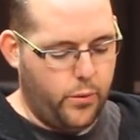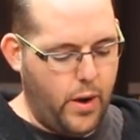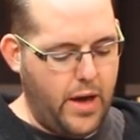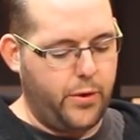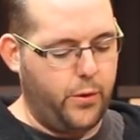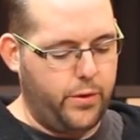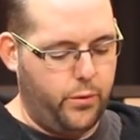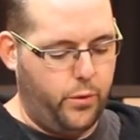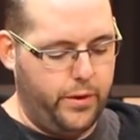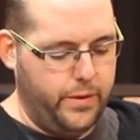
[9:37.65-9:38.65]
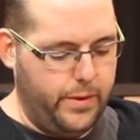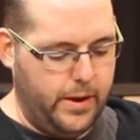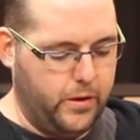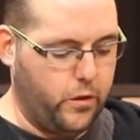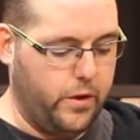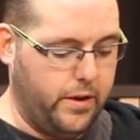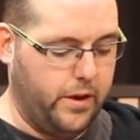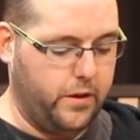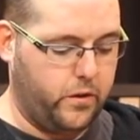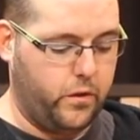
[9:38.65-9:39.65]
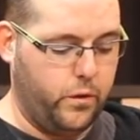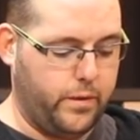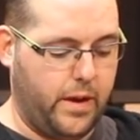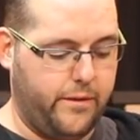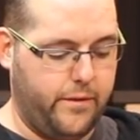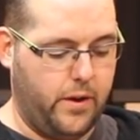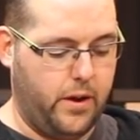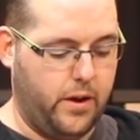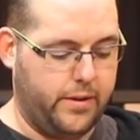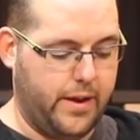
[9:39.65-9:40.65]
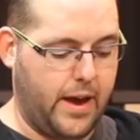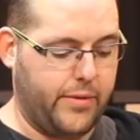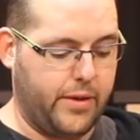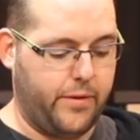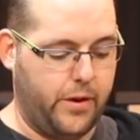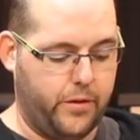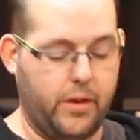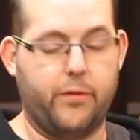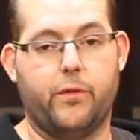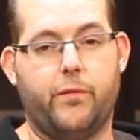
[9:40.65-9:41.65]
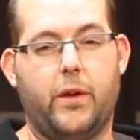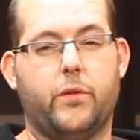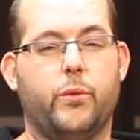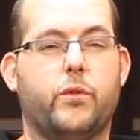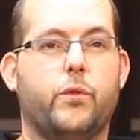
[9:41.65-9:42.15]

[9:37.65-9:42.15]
Rather than rolling the injury dice, choose that to have that fighter suffer a flesh wound.